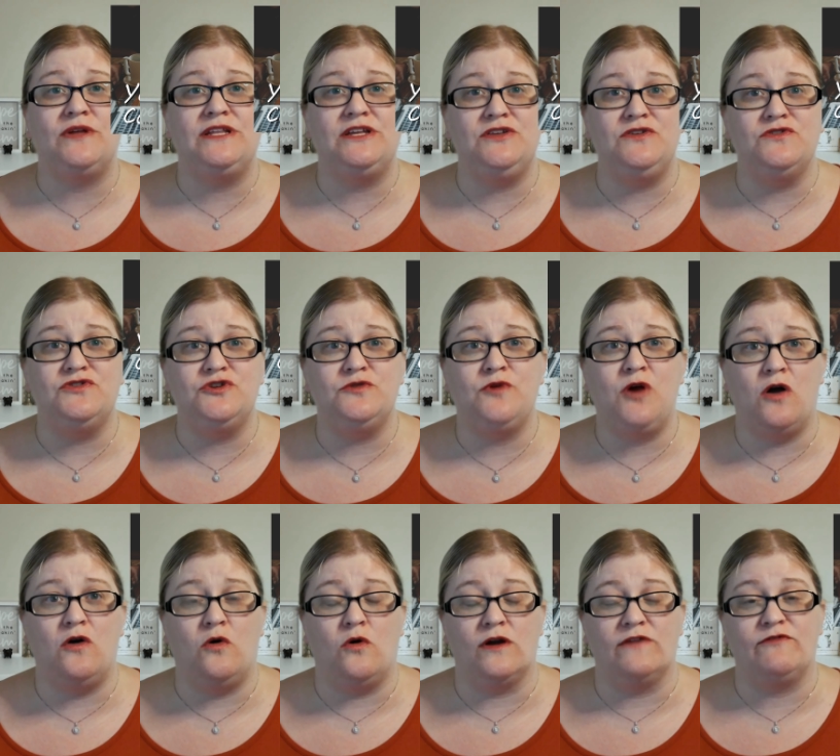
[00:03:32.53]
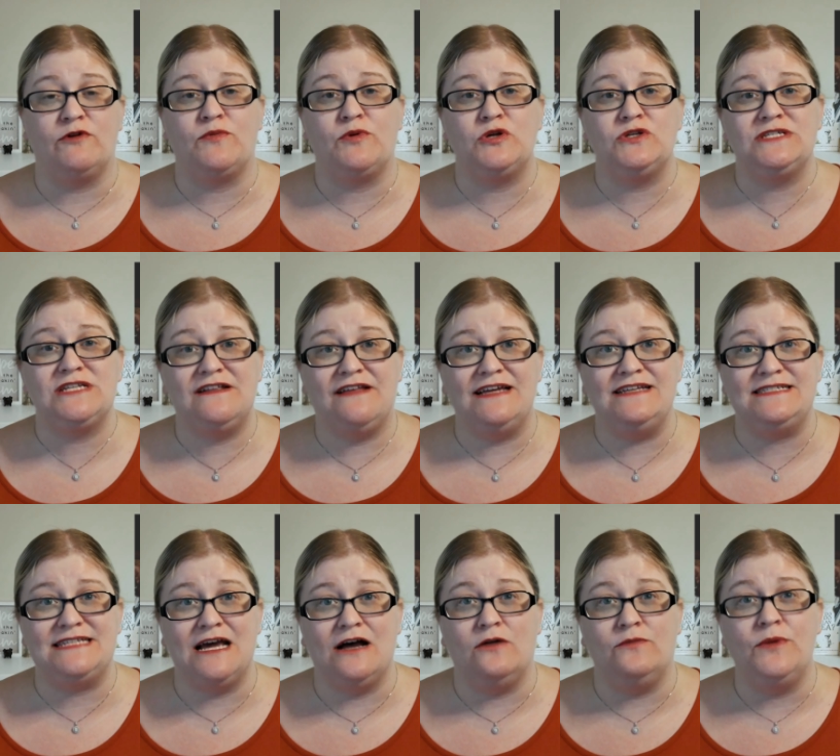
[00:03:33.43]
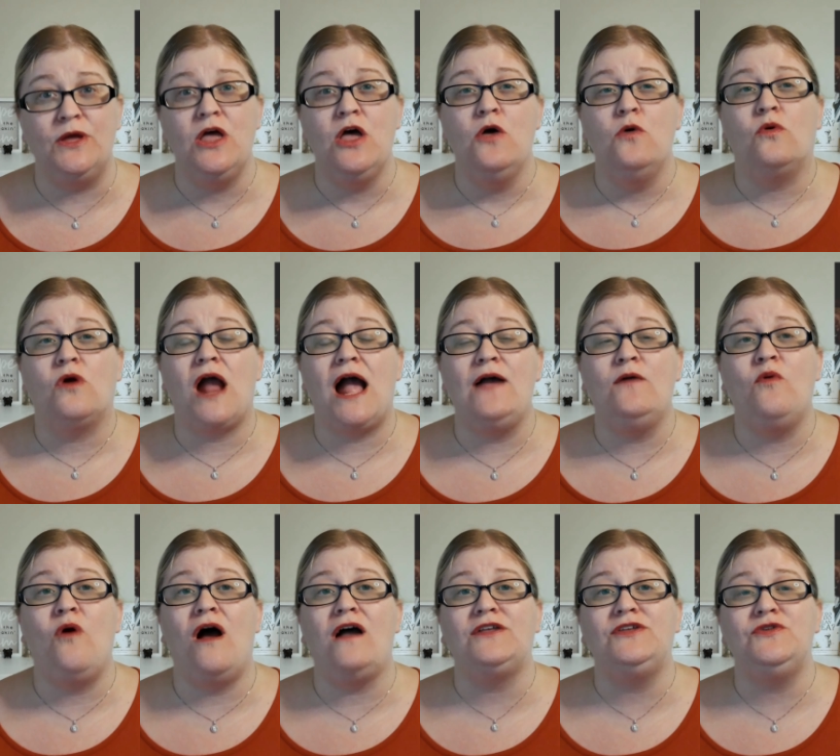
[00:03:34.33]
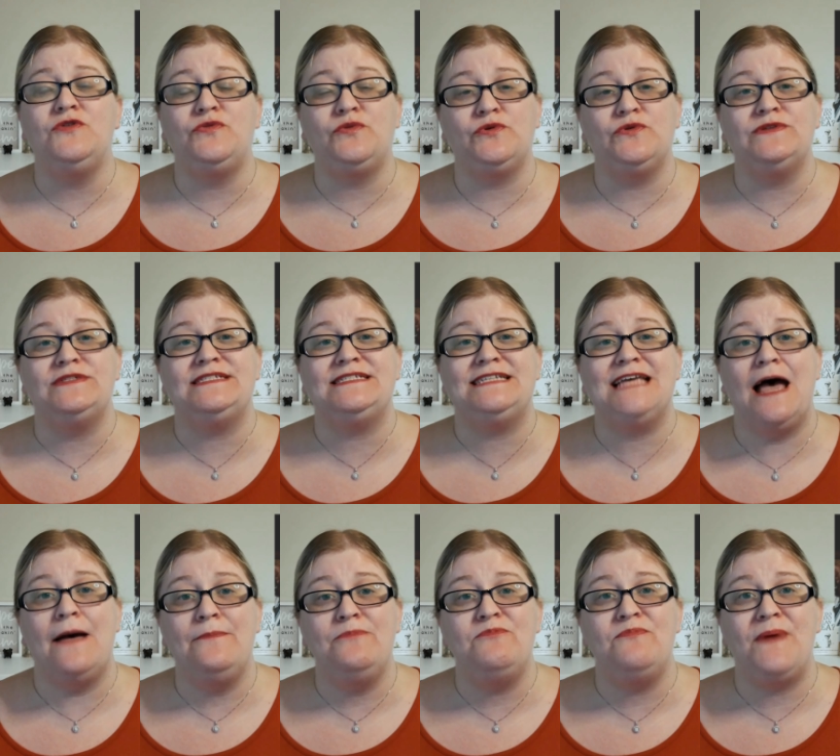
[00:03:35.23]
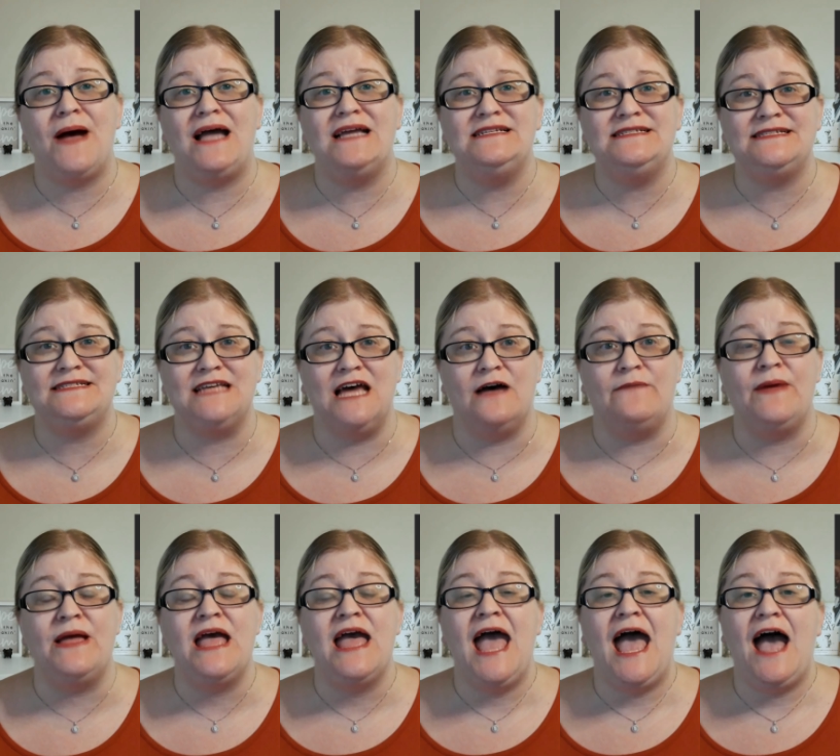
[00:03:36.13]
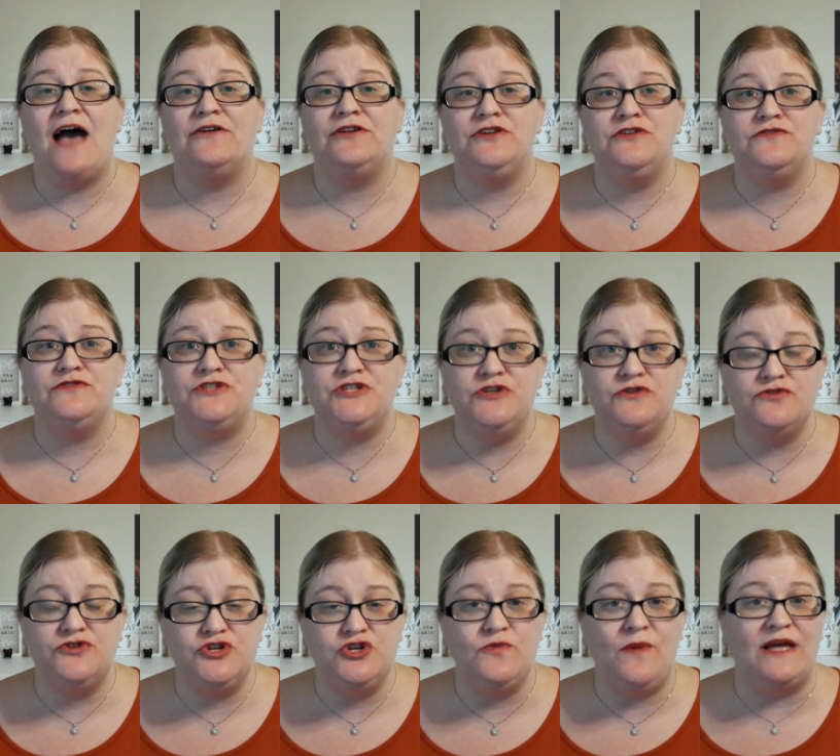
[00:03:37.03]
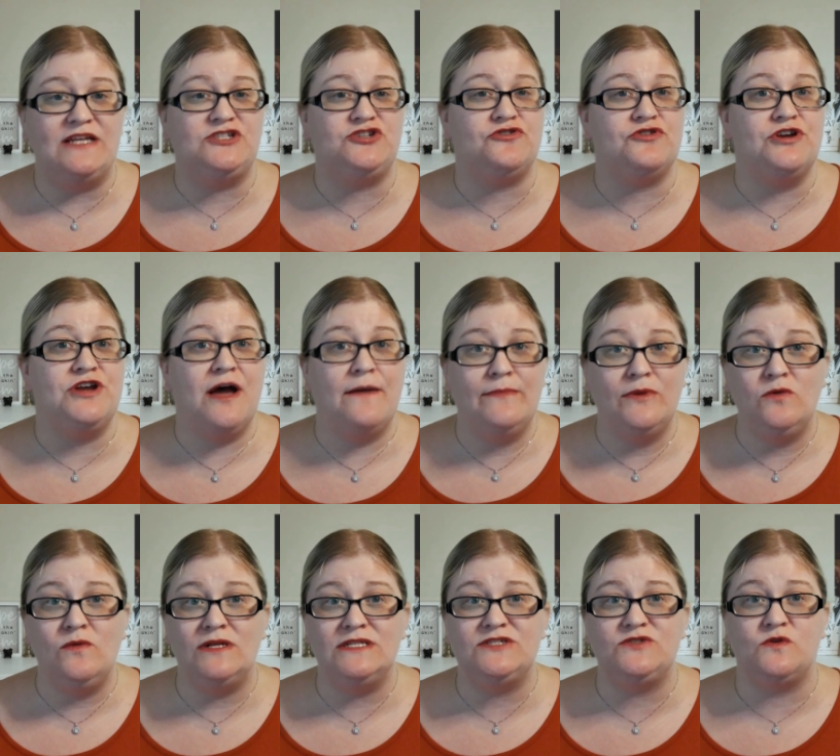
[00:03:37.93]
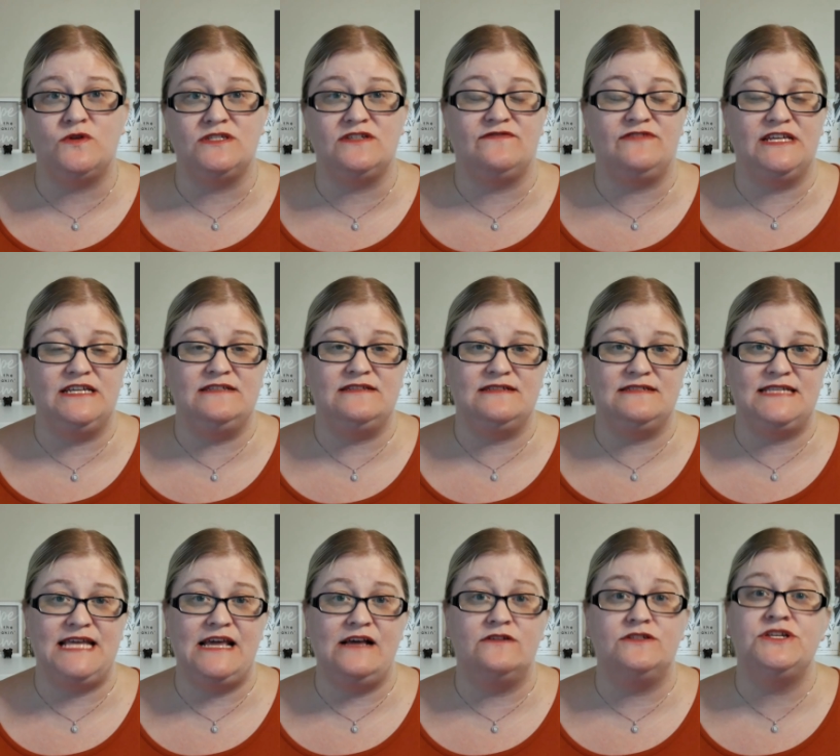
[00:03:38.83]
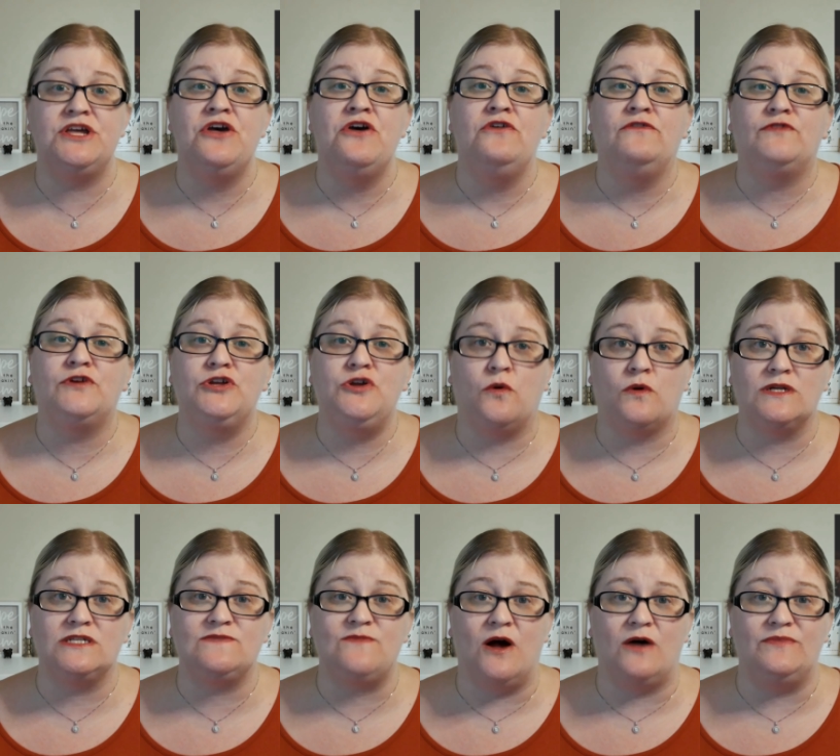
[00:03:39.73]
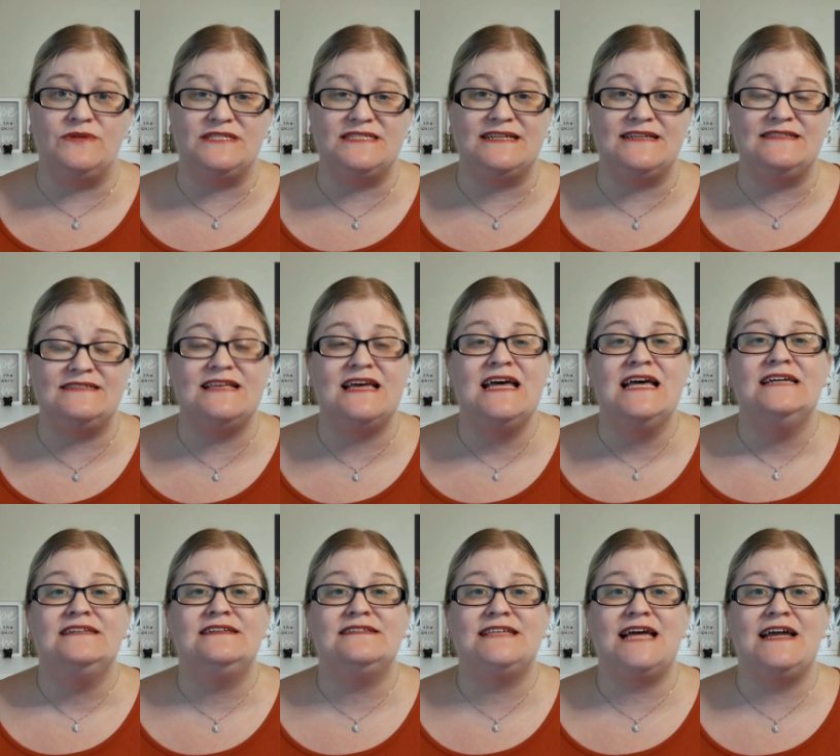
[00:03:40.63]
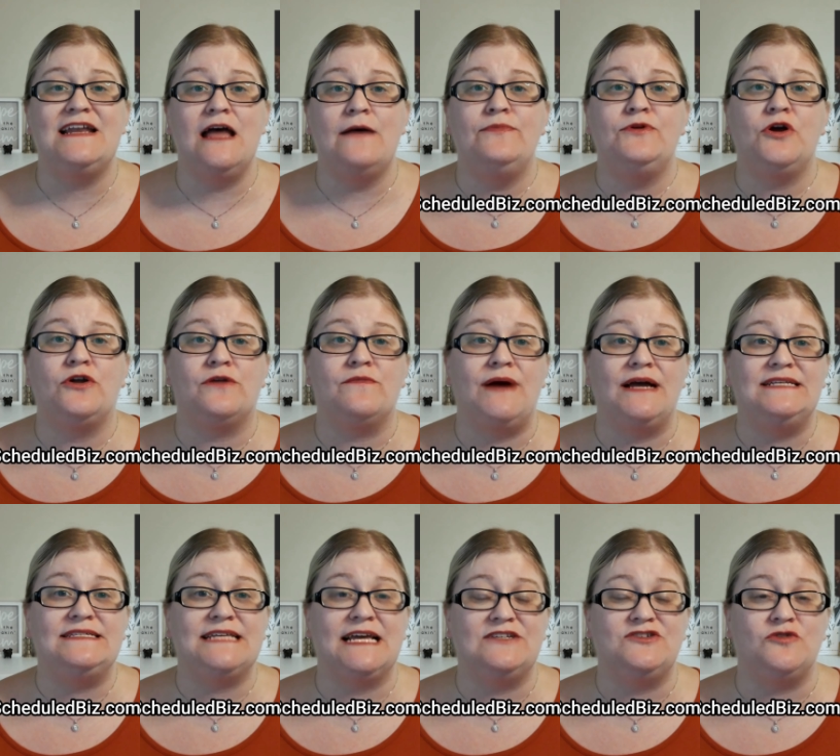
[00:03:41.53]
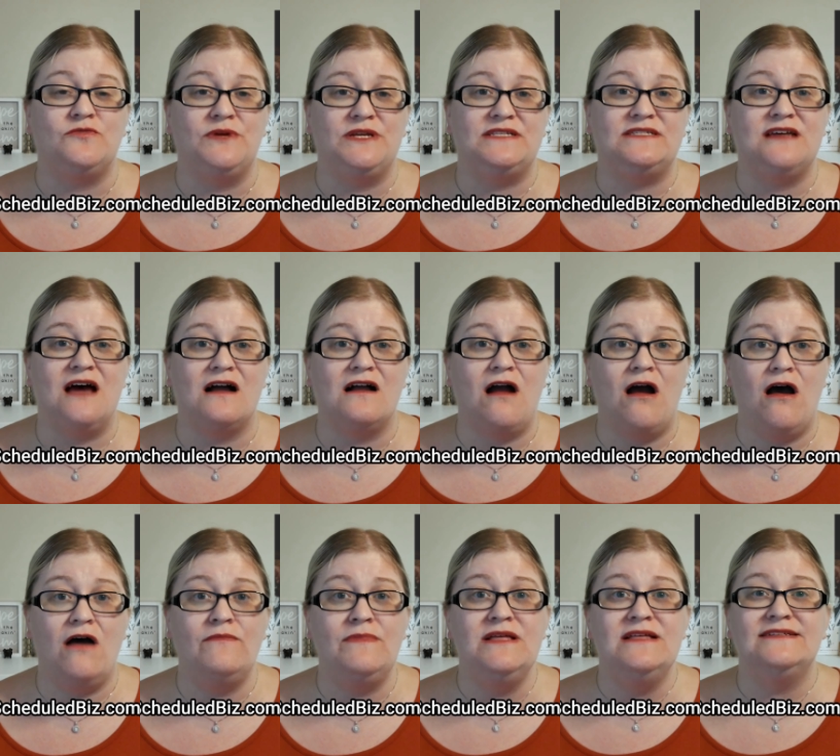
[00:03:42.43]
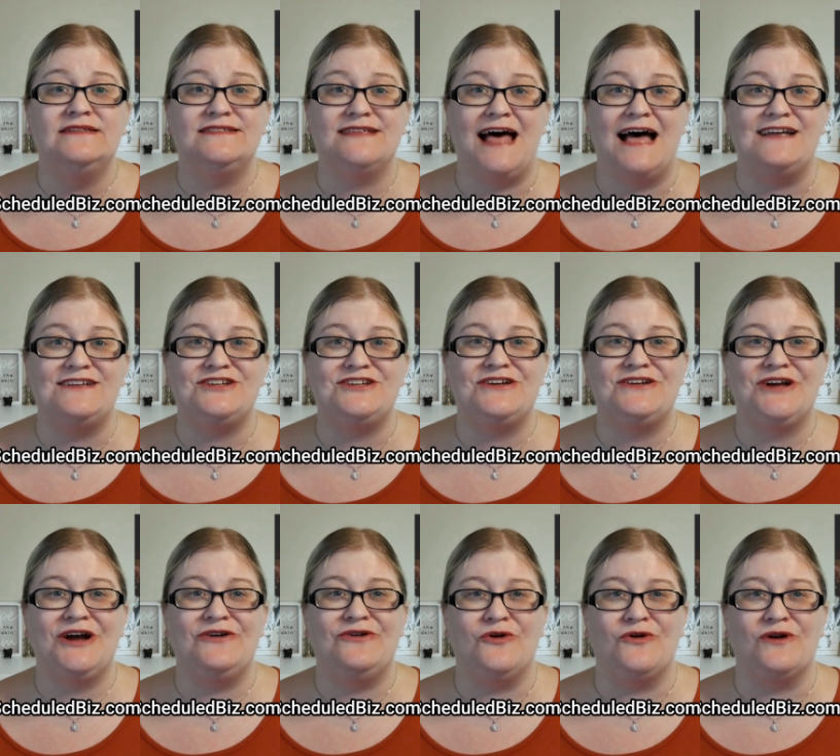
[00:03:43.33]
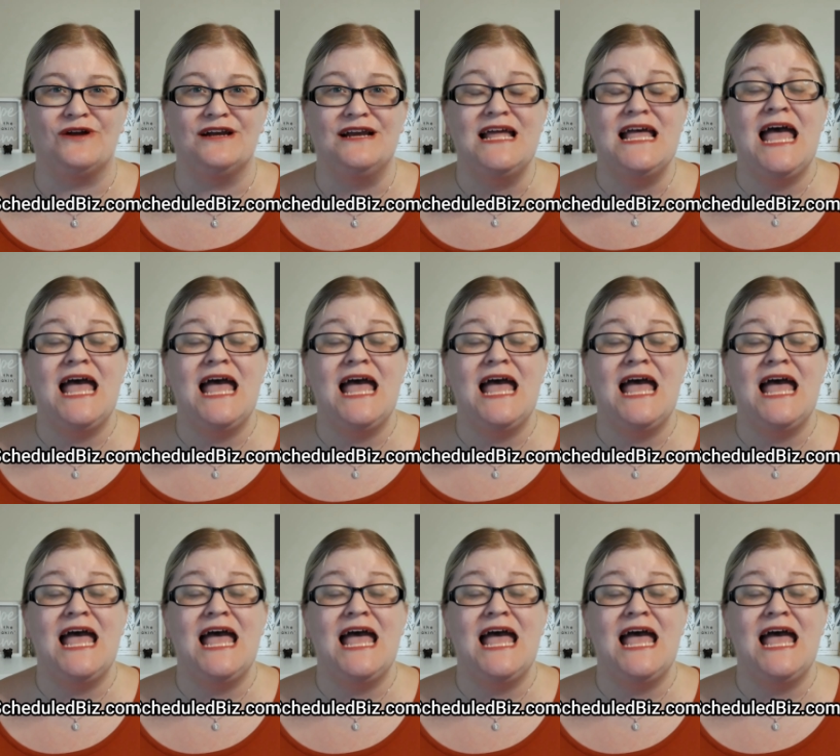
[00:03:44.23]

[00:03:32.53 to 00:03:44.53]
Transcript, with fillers: the YouTube cohort for personalized help, where I walk you through step by step how to use YouTube as your number one source of leads and sales for your small business. To sign up, go to my schedule biz dot com slash cohort.